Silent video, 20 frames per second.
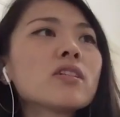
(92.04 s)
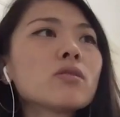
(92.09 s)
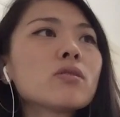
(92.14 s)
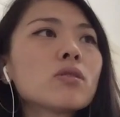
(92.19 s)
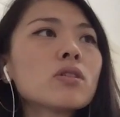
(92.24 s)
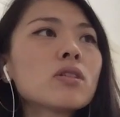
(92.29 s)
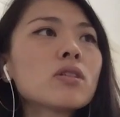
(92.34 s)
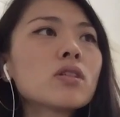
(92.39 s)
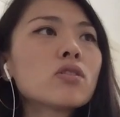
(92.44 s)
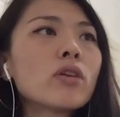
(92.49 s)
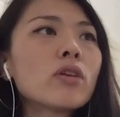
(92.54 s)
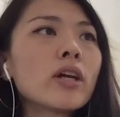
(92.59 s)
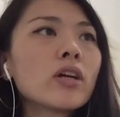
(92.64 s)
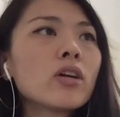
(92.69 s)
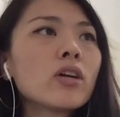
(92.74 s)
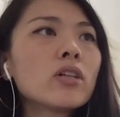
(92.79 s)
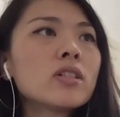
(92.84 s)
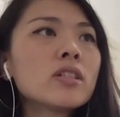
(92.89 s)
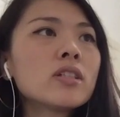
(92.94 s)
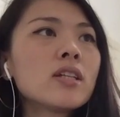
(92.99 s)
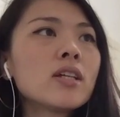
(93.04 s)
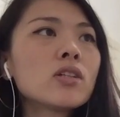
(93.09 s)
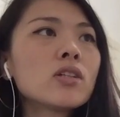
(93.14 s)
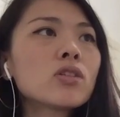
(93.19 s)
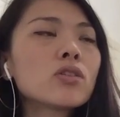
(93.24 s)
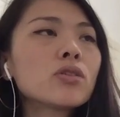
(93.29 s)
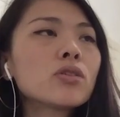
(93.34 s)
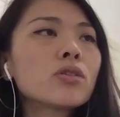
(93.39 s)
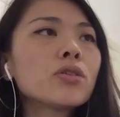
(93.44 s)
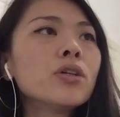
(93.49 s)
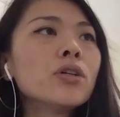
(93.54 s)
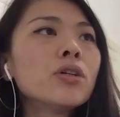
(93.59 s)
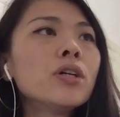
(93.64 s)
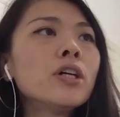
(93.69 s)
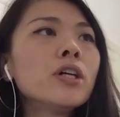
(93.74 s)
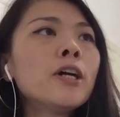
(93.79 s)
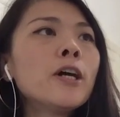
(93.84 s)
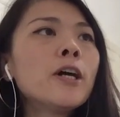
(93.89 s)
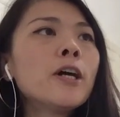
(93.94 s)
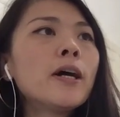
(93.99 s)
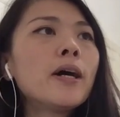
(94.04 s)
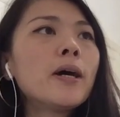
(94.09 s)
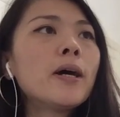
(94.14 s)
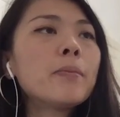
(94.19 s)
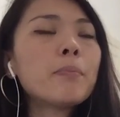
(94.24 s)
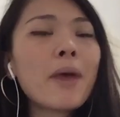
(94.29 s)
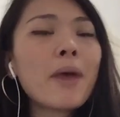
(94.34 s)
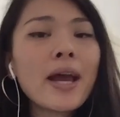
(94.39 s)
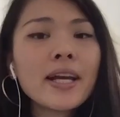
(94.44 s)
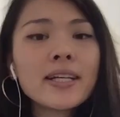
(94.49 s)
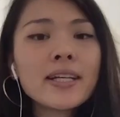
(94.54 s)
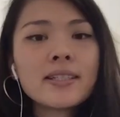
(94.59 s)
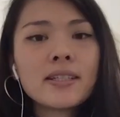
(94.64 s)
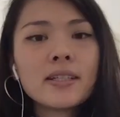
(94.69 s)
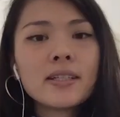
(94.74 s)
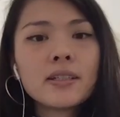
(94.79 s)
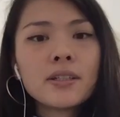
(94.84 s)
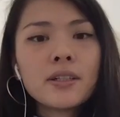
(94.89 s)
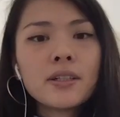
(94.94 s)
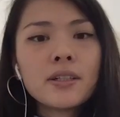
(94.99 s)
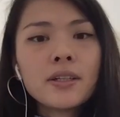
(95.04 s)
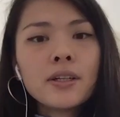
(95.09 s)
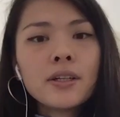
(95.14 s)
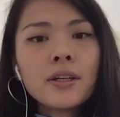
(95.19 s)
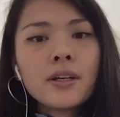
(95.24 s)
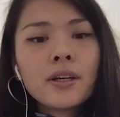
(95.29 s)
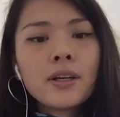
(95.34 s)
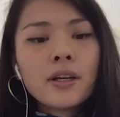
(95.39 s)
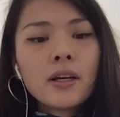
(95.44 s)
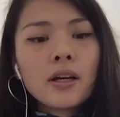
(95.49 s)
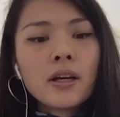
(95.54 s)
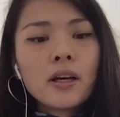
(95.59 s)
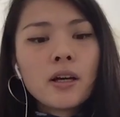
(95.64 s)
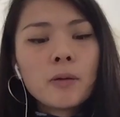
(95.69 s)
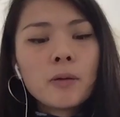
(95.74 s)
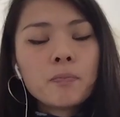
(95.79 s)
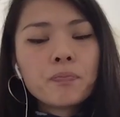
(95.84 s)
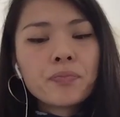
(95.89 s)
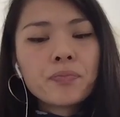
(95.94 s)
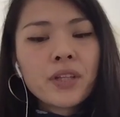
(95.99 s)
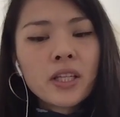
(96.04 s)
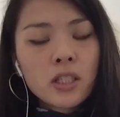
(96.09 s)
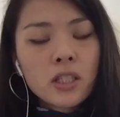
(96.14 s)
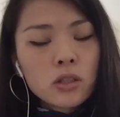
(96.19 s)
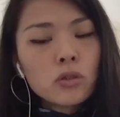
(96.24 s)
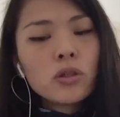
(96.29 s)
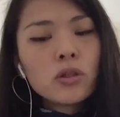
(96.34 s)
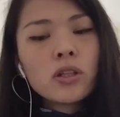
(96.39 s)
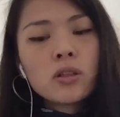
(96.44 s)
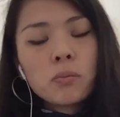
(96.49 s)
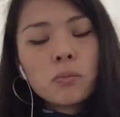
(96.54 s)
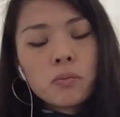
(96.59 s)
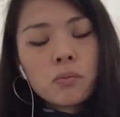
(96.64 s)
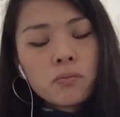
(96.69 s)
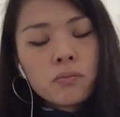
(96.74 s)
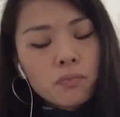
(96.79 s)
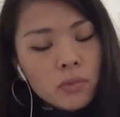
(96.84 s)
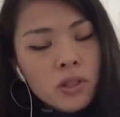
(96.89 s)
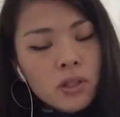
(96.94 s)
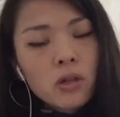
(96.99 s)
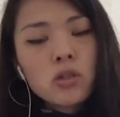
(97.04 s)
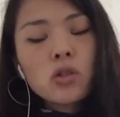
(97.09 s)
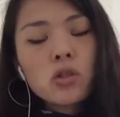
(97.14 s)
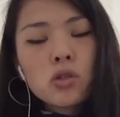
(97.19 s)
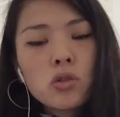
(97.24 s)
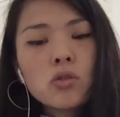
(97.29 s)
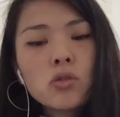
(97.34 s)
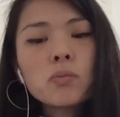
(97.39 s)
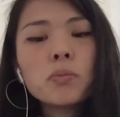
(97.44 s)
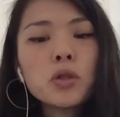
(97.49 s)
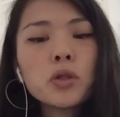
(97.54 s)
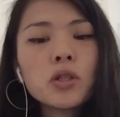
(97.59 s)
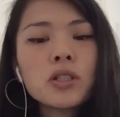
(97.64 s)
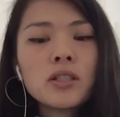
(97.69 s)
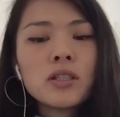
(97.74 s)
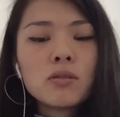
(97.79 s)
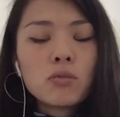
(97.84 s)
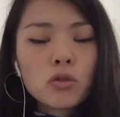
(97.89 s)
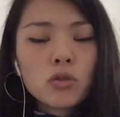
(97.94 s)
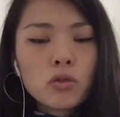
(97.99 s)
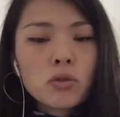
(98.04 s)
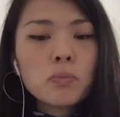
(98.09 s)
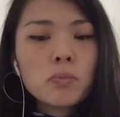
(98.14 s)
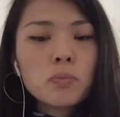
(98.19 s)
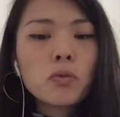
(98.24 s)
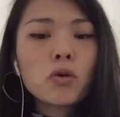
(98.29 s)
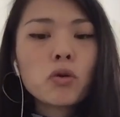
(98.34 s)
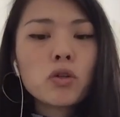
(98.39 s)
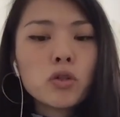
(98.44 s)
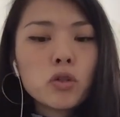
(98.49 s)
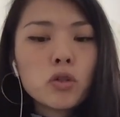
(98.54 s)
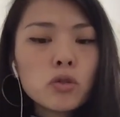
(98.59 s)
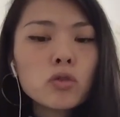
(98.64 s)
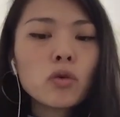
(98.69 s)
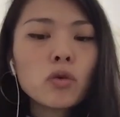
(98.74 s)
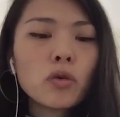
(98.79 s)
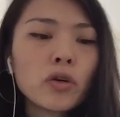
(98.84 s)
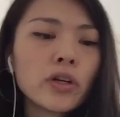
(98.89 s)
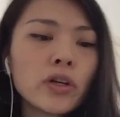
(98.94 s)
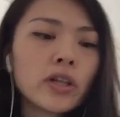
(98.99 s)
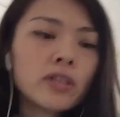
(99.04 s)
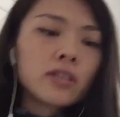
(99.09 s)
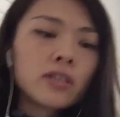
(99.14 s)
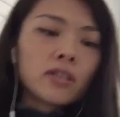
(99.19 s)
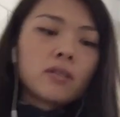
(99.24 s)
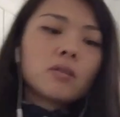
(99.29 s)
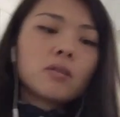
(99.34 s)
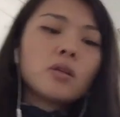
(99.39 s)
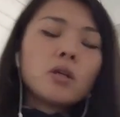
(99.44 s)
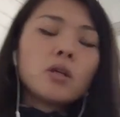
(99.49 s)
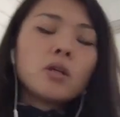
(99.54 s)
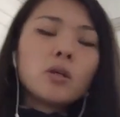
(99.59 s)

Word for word: this was the Tricontinental uh, magazine, um, including the, there's also the Bulletin, which was more news oriented.